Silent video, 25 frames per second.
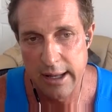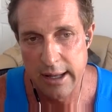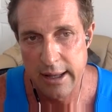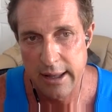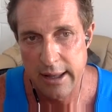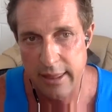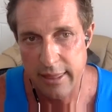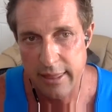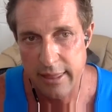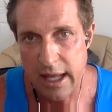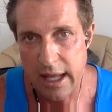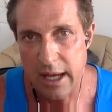
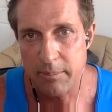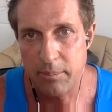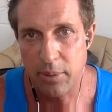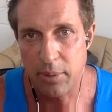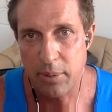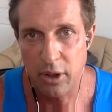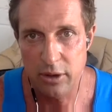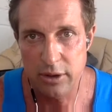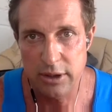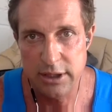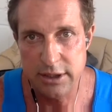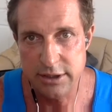right. that
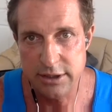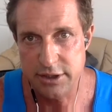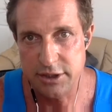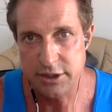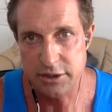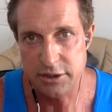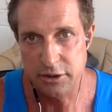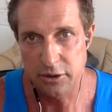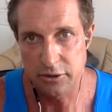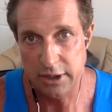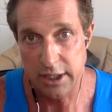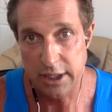part needs to
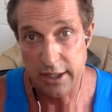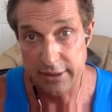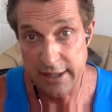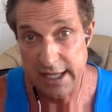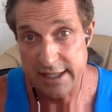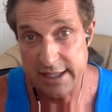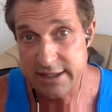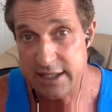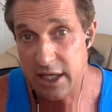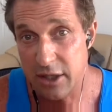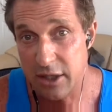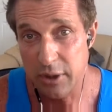slow down.
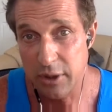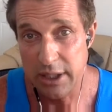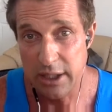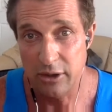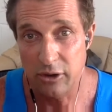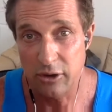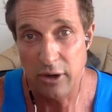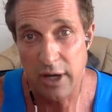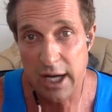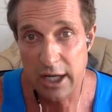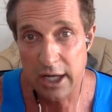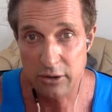That's how we
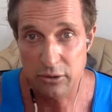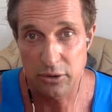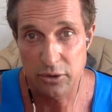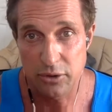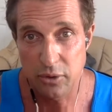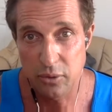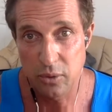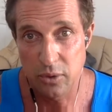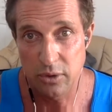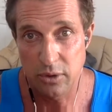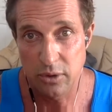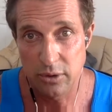interact with the
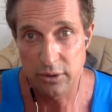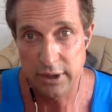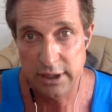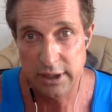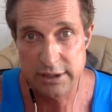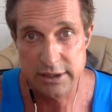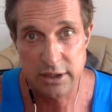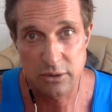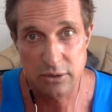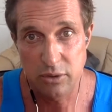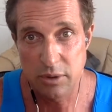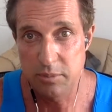world.
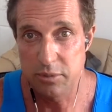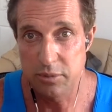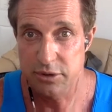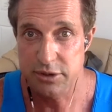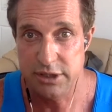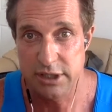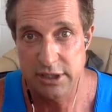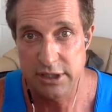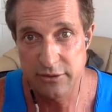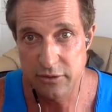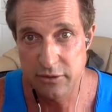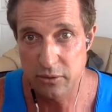That's how we
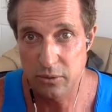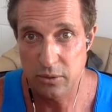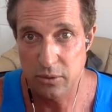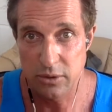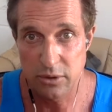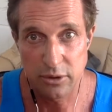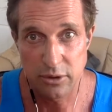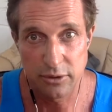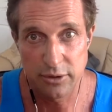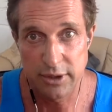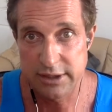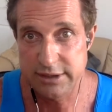perceive the
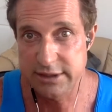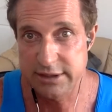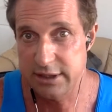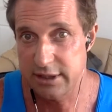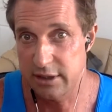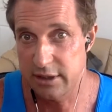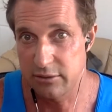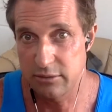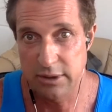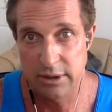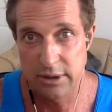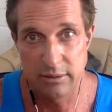world. That's
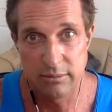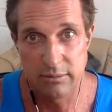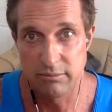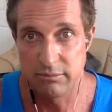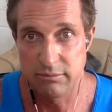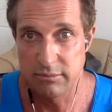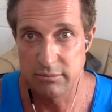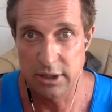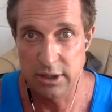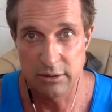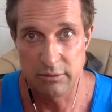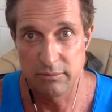how we,
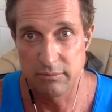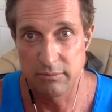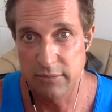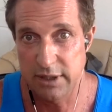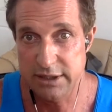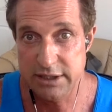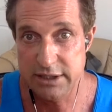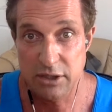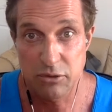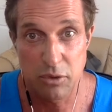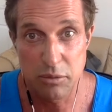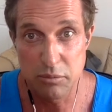you know,
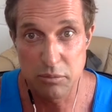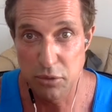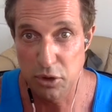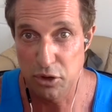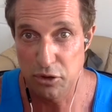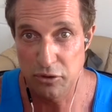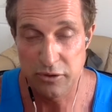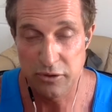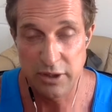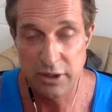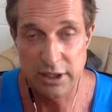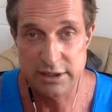that's how we
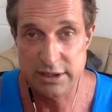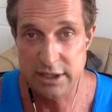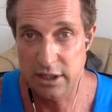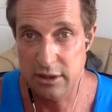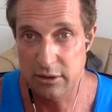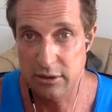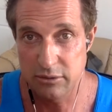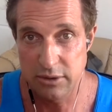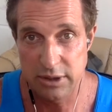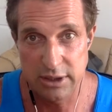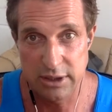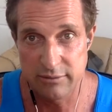move. That's how
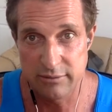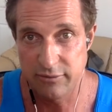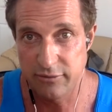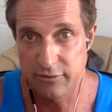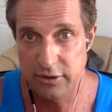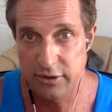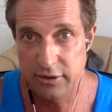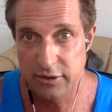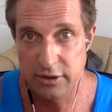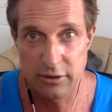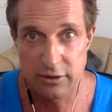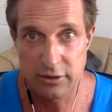we mm-hmm.
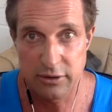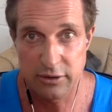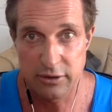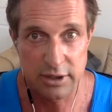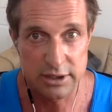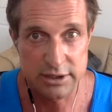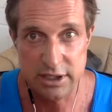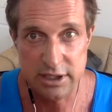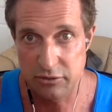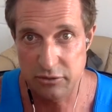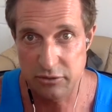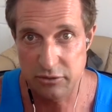you know,
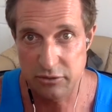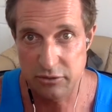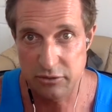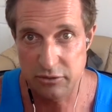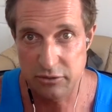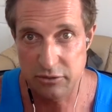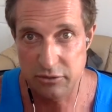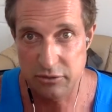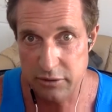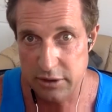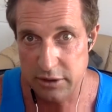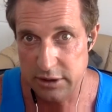
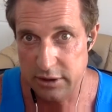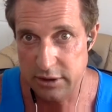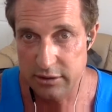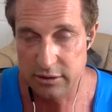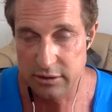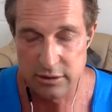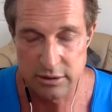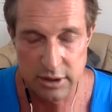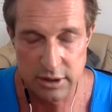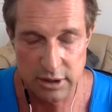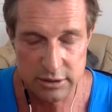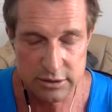smell how
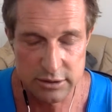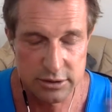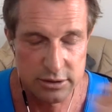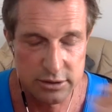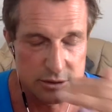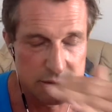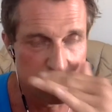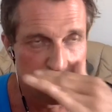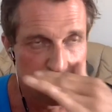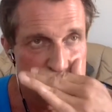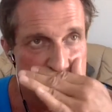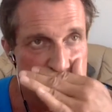we
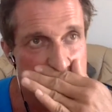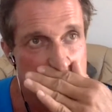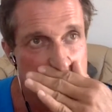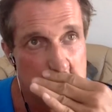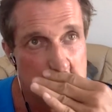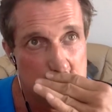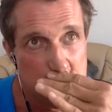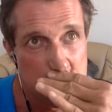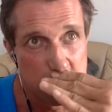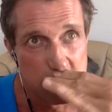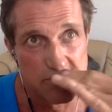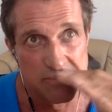touch and
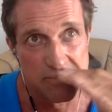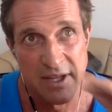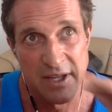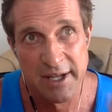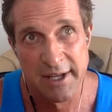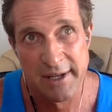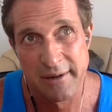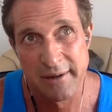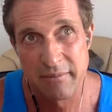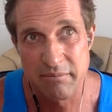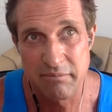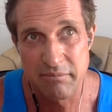um,
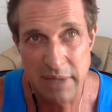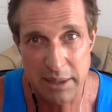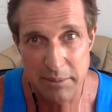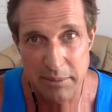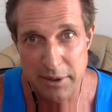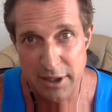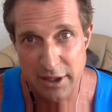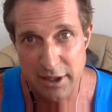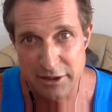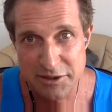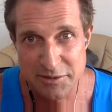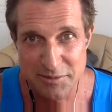maybe
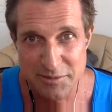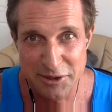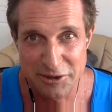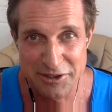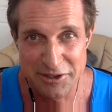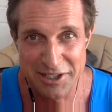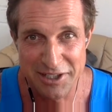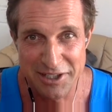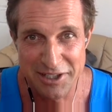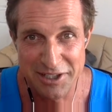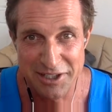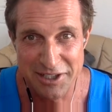not smell
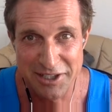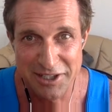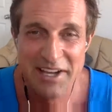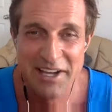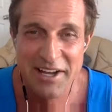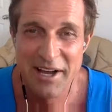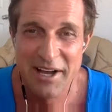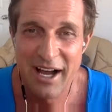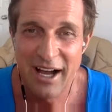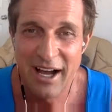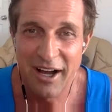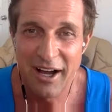technically,
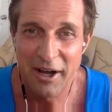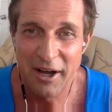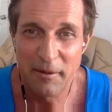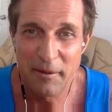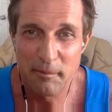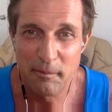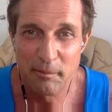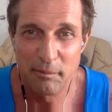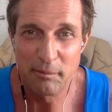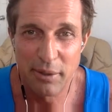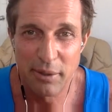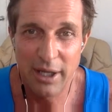
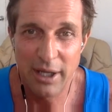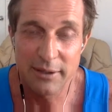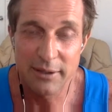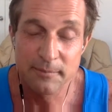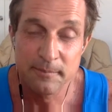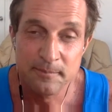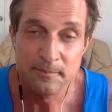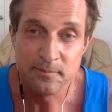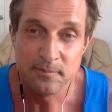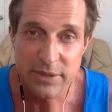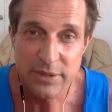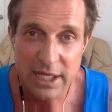um,
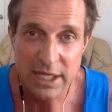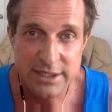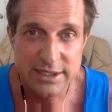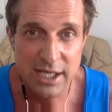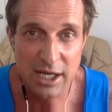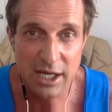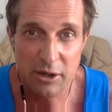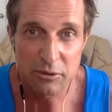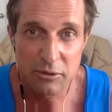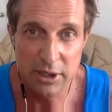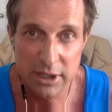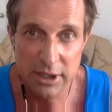but that's
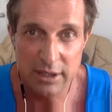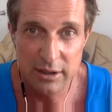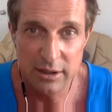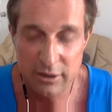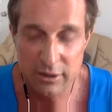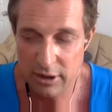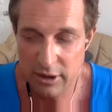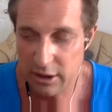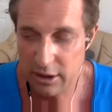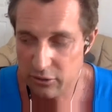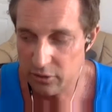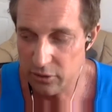how we
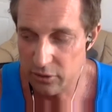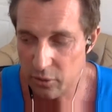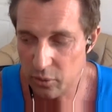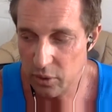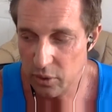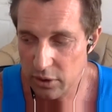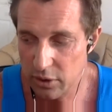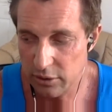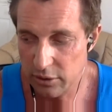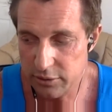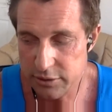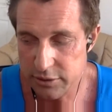interact with the
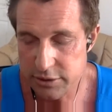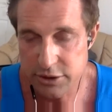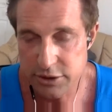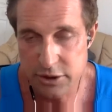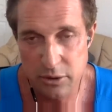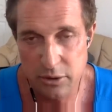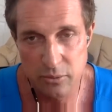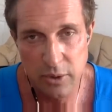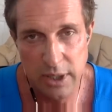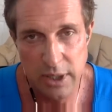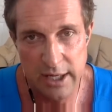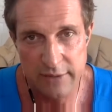world. So
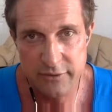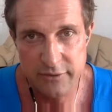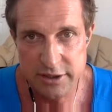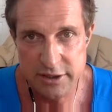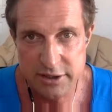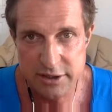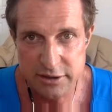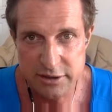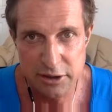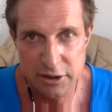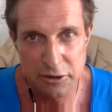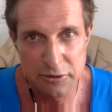we have to
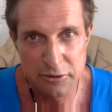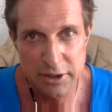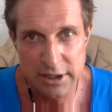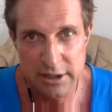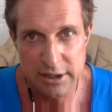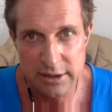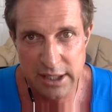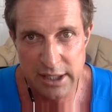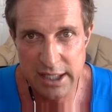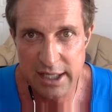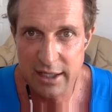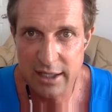slow down
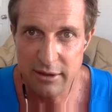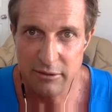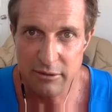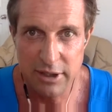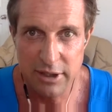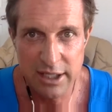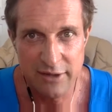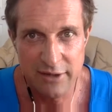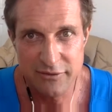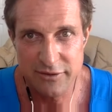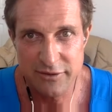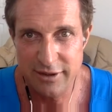that and we
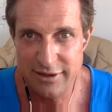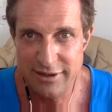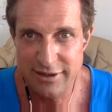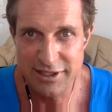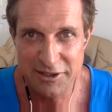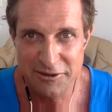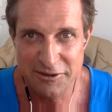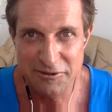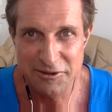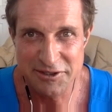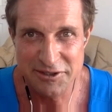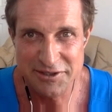have to
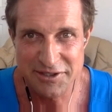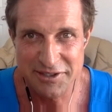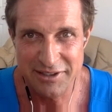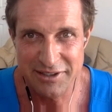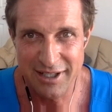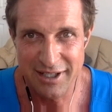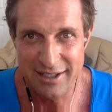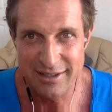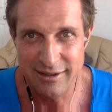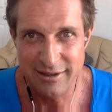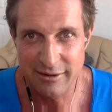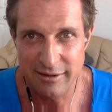decrease the
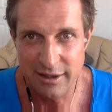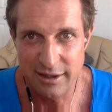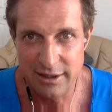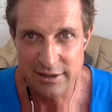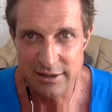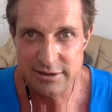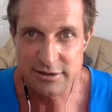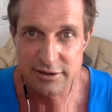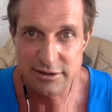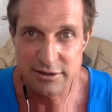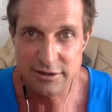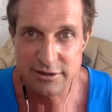light in our eyes.
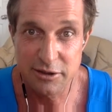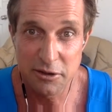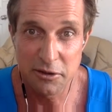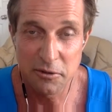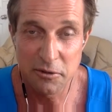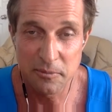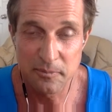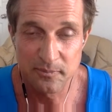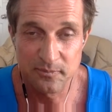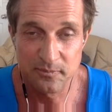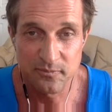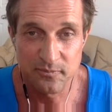
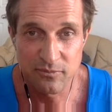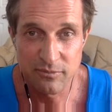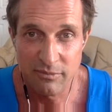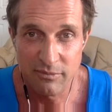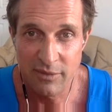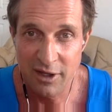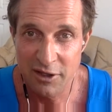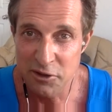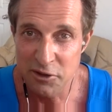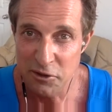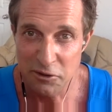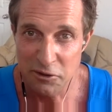So
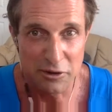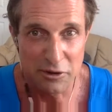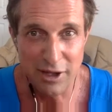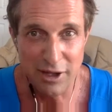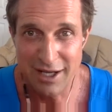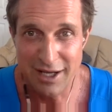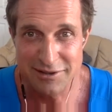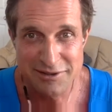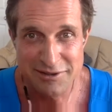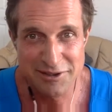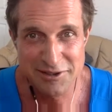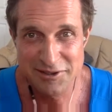your
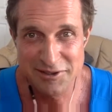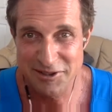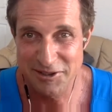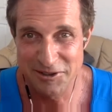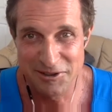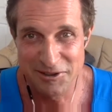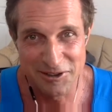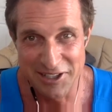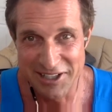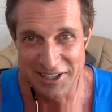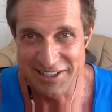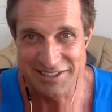glasses are a
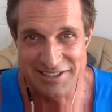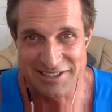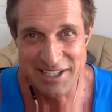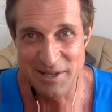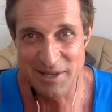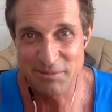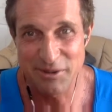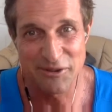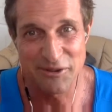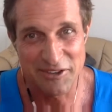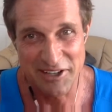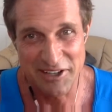great
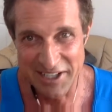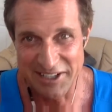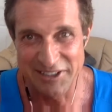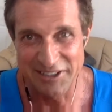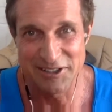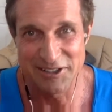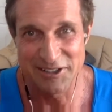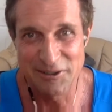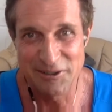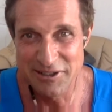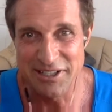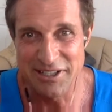example of how
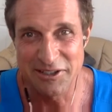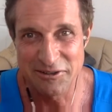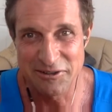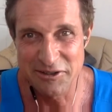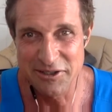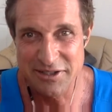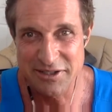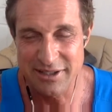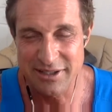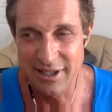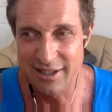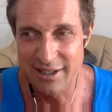you
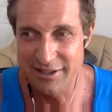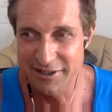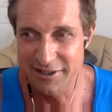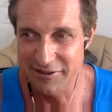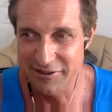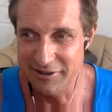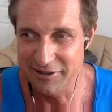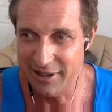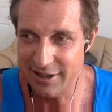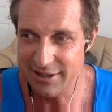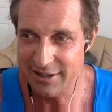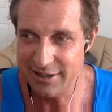decrease the light in
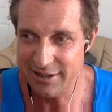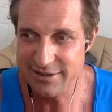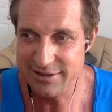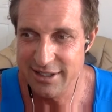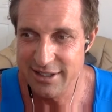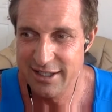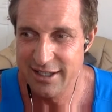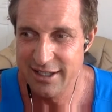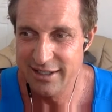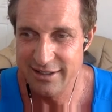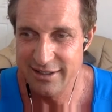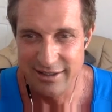your eyes.
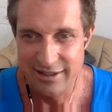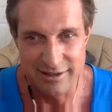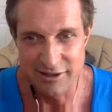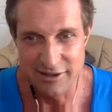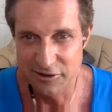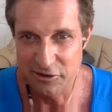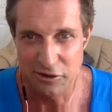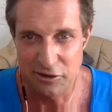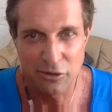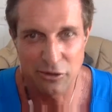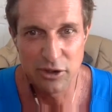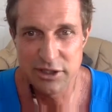
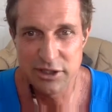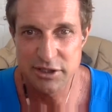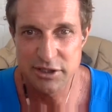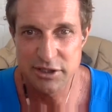decrease,